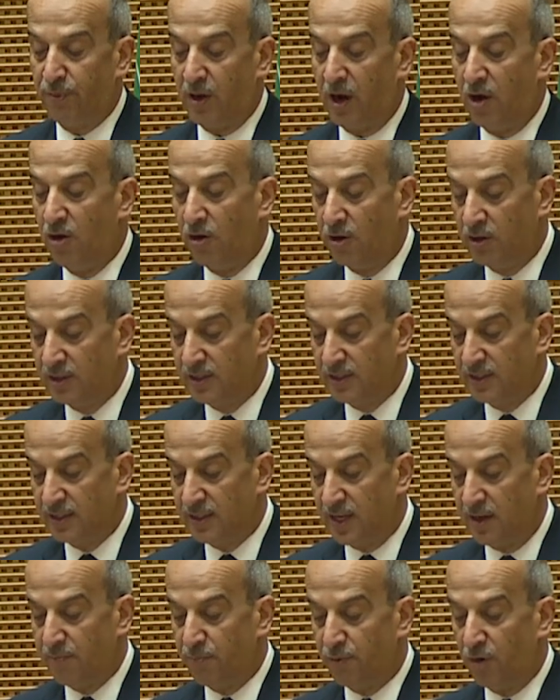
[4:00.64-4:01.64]

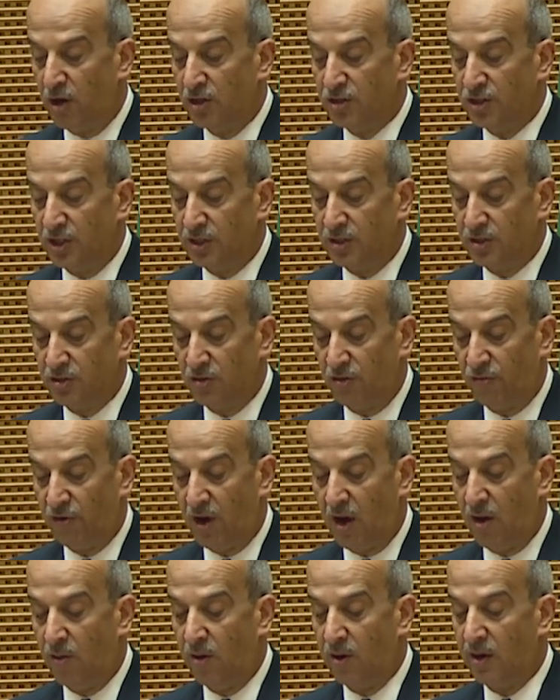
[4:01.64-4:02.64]
priorities, and projects of
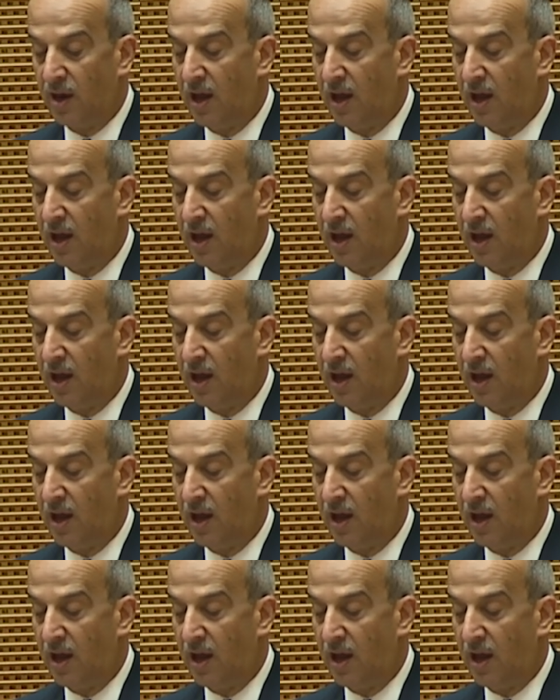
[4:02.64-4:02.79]
our